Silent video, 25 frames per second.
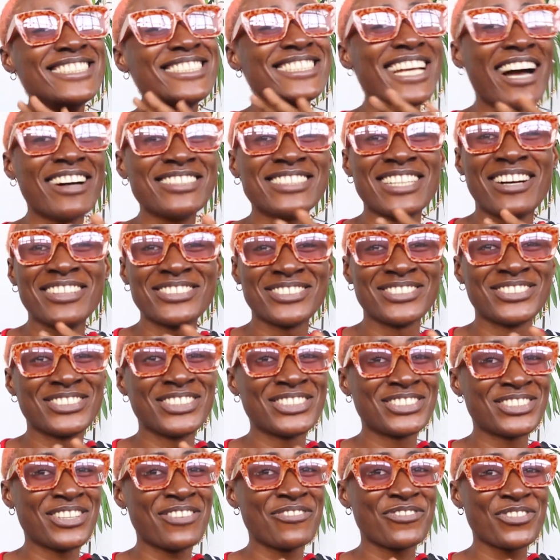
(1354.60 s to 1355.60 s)
Shout out
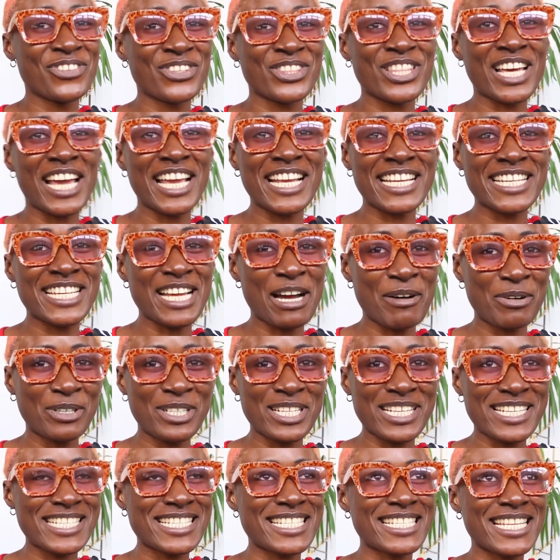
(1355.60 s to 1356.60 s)
to those of you that
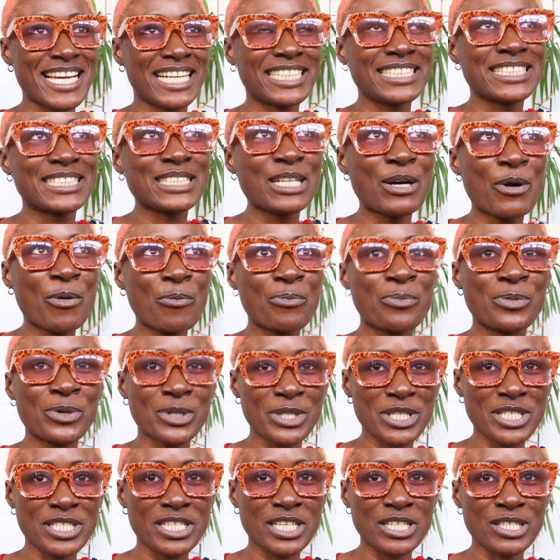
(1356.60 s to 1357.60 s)
are in that
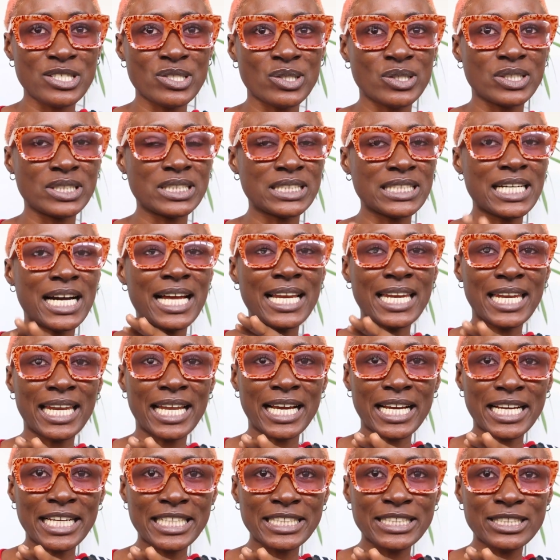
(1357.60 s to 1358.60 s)
process or in that
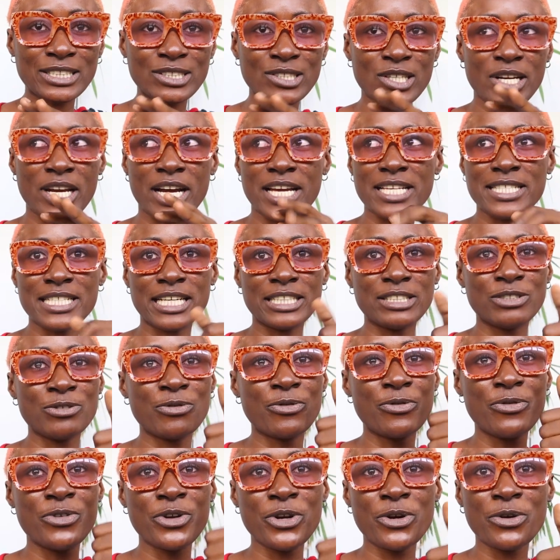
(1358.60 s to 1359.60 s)
line. You guys are the
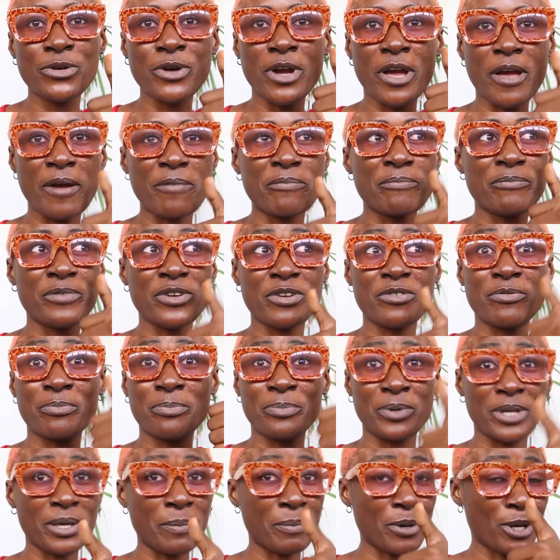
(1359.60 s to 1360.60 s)
real
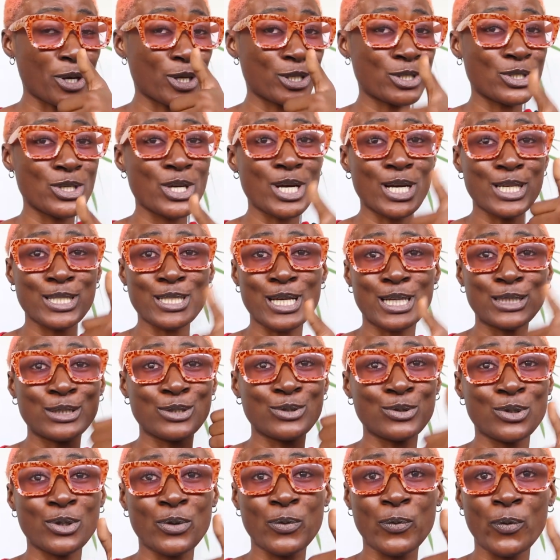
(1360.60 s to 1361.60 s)
MVP, because you guys are
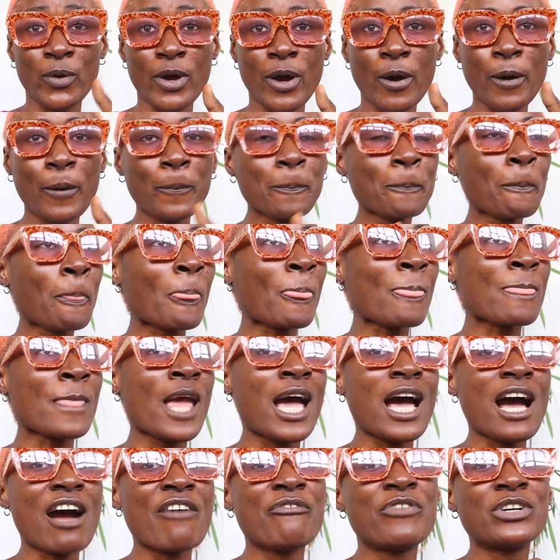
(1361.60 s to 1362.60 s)
doing well.
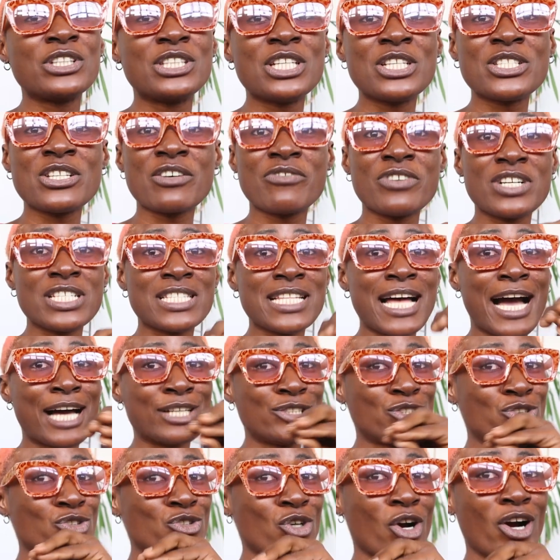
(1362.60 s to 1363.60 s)
And for those of us
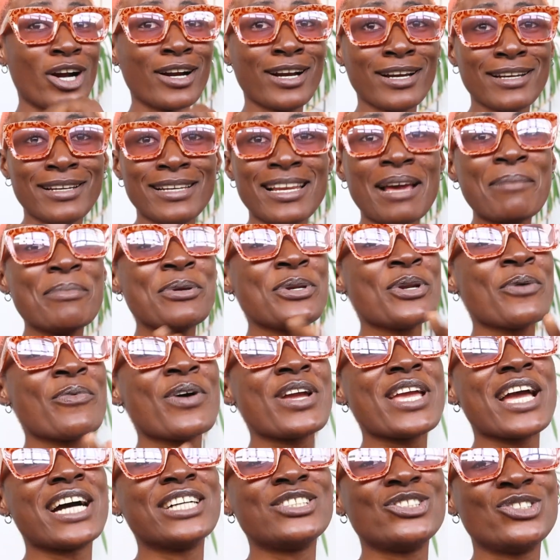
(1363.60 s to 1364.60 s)
that are struggling, let me know
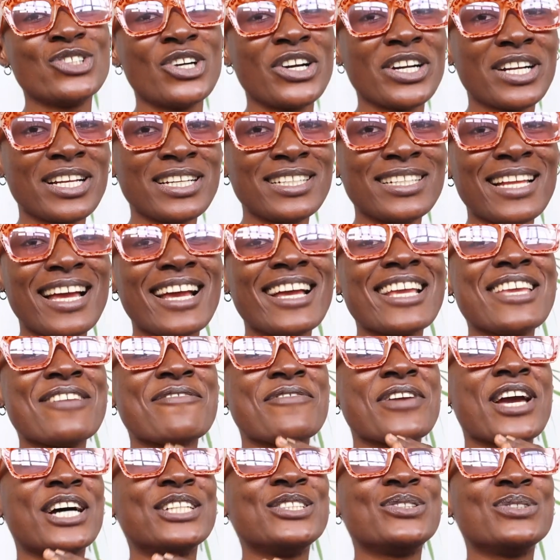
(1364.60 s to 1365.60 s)
where you are struggling.
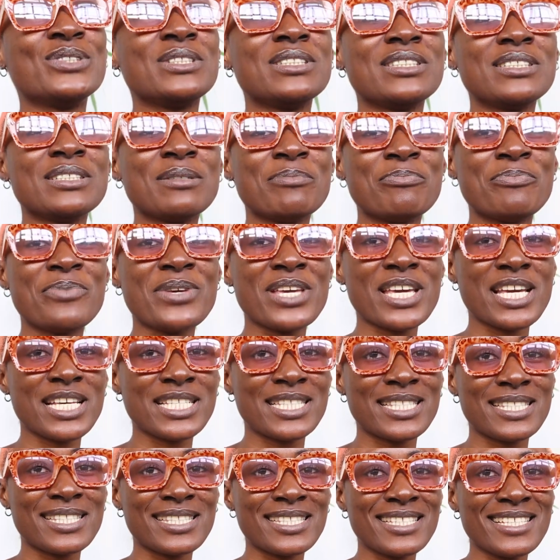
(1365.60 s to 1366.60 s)
If you are doing
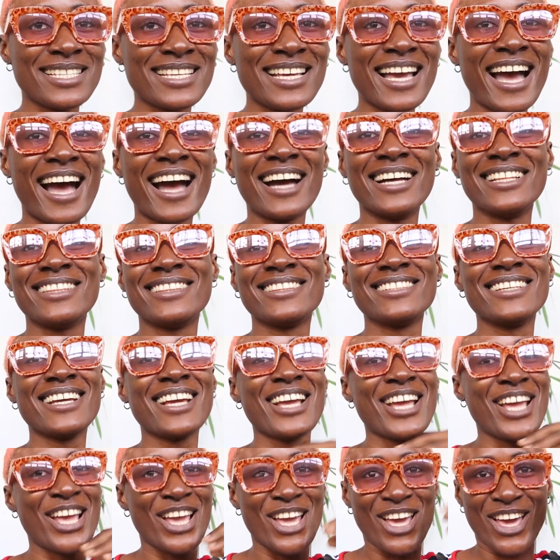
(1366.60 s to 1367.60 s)
BSc
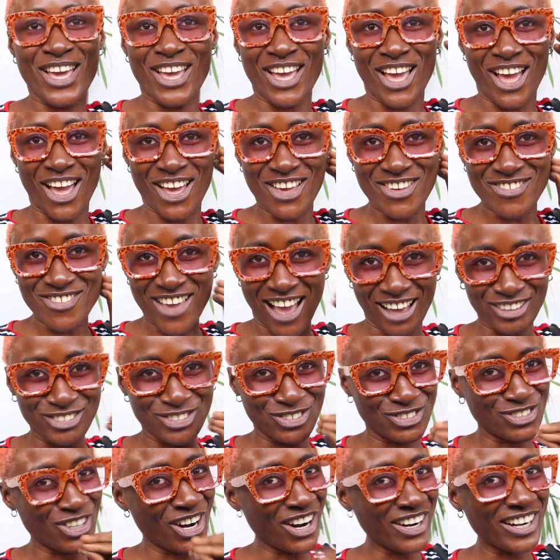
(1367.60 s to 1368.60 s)
and you are
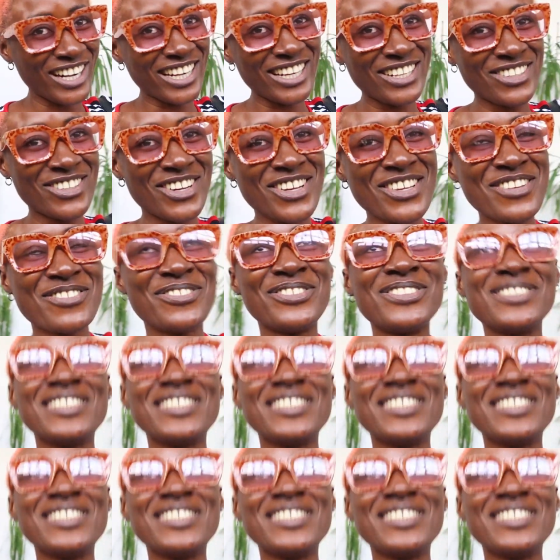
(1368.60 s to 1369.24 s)
struggling, or you